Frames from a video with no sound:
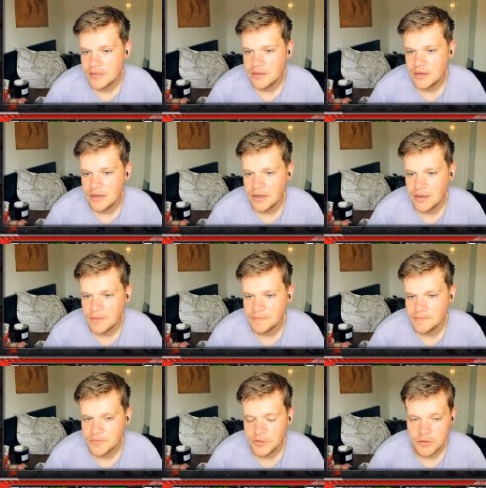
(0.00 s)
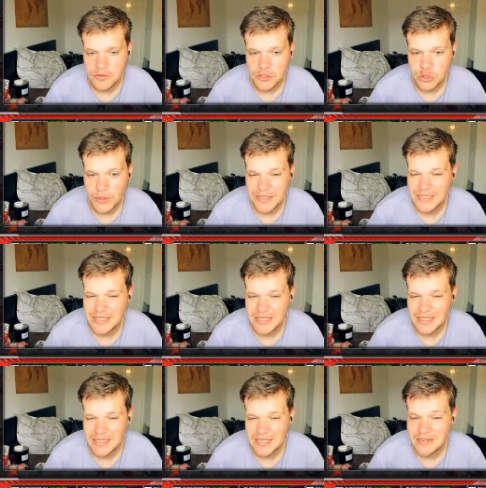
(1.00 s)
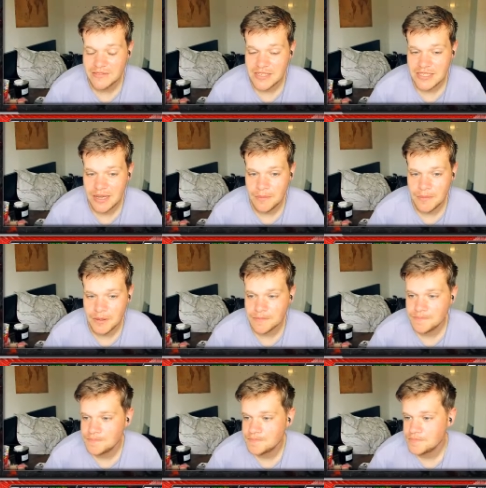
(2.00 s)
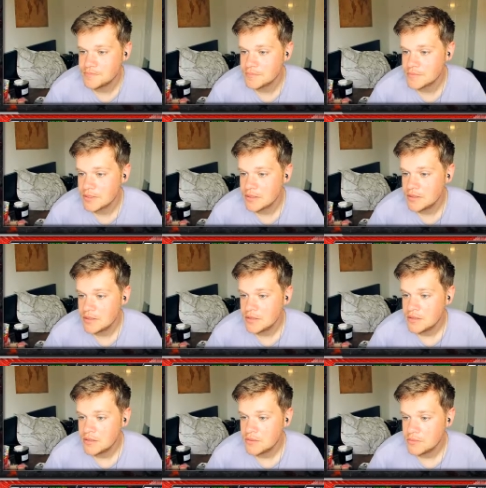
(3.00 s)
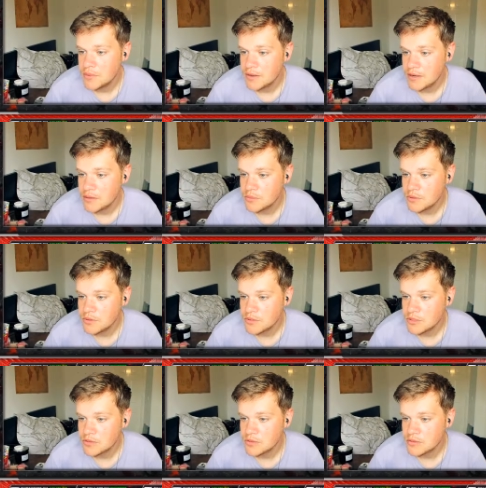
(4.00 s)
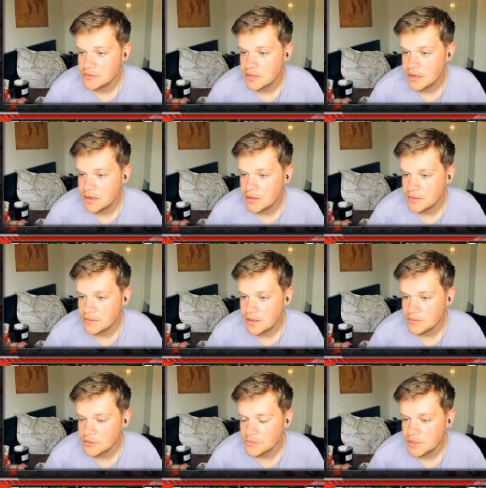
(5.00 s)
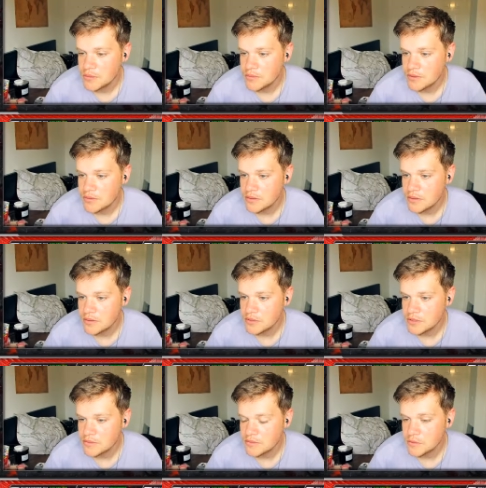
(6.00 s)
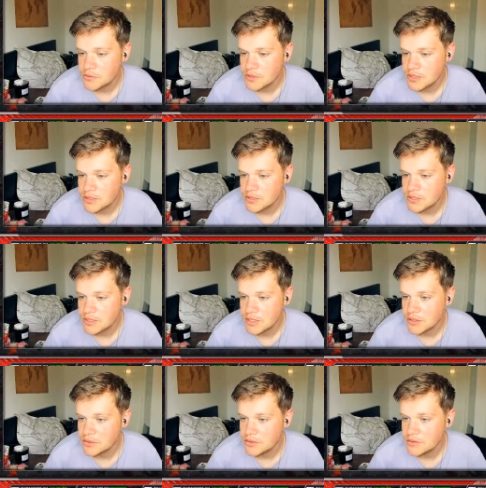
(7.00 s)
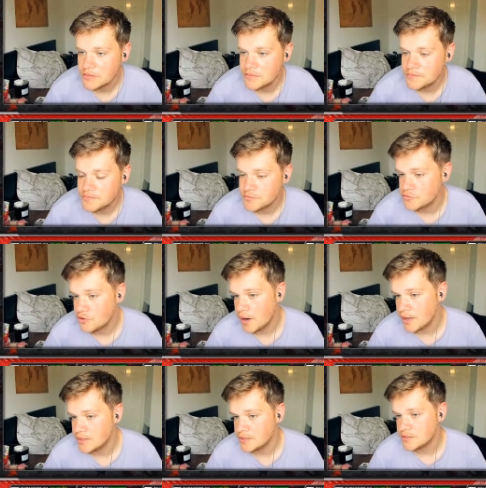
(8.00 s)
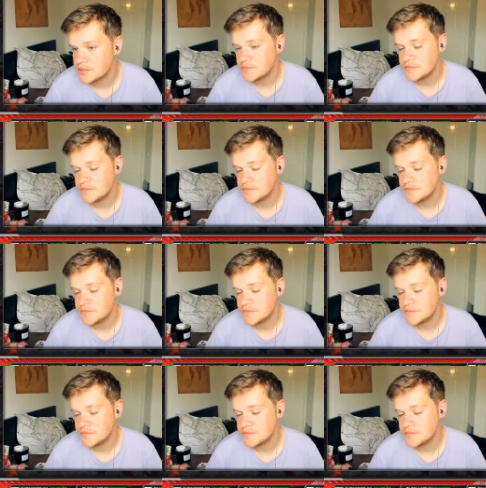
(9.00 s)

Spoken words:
on the 23rd of December. When I was, that was me when I was at 14 stone. Right.